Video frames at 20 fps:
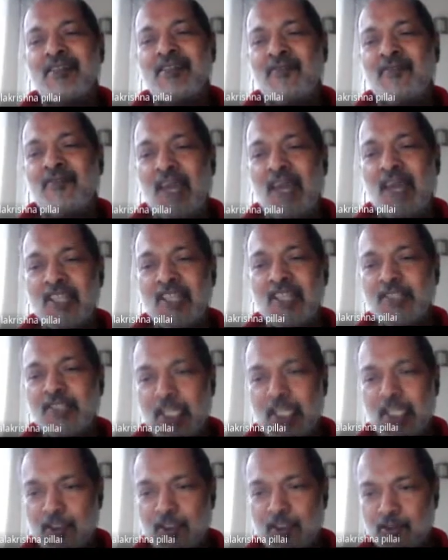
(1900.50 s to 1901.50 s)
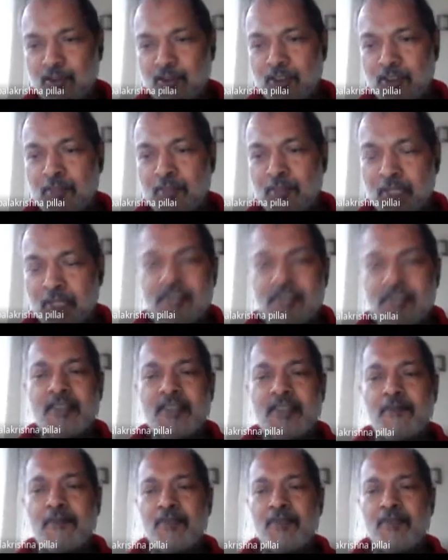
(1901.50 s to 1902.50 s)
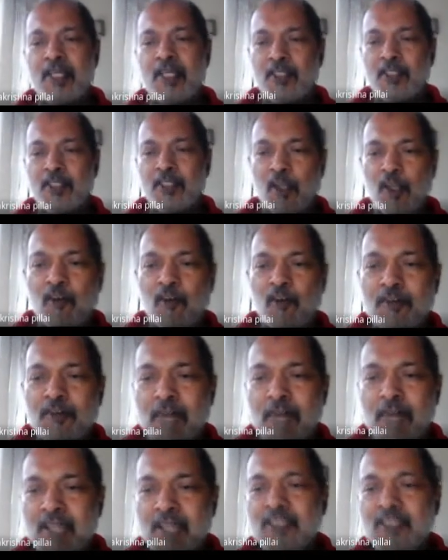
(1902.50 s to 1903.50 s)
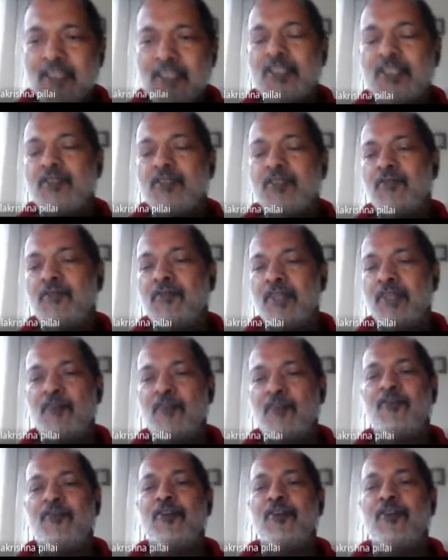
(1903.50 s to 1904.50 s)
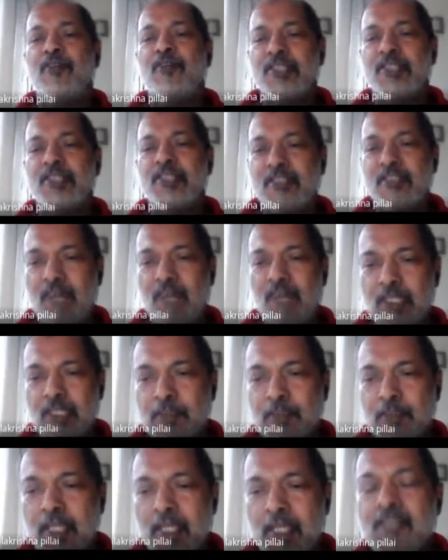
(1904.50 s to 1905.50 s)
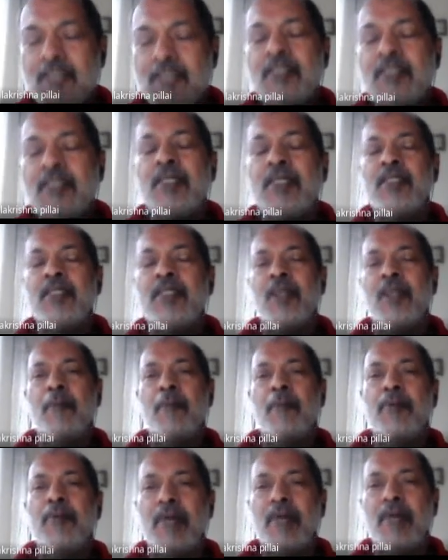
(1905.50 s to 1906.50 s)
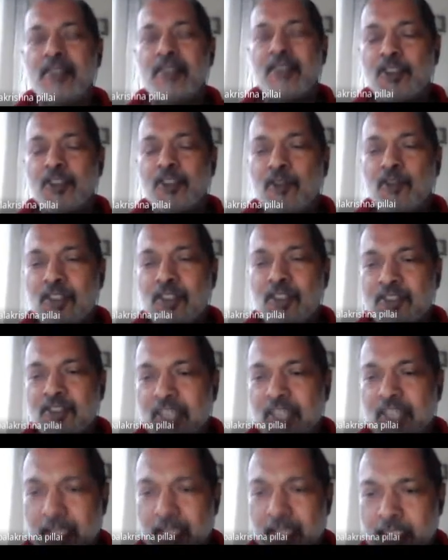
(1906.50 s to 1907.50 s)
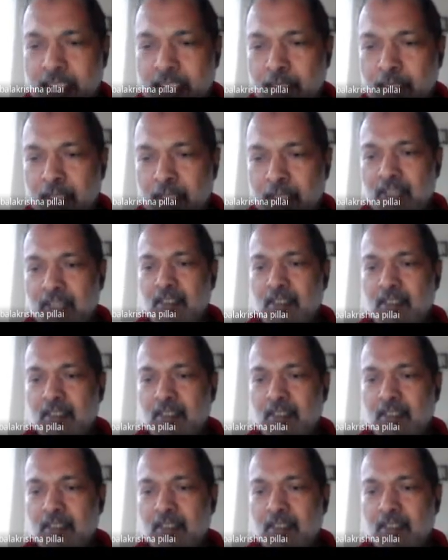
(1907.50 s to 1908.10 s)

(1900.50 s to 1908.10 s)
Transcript: valence electrons, but the lower band is very often known as the valence band. The upper band is known as the conduction band.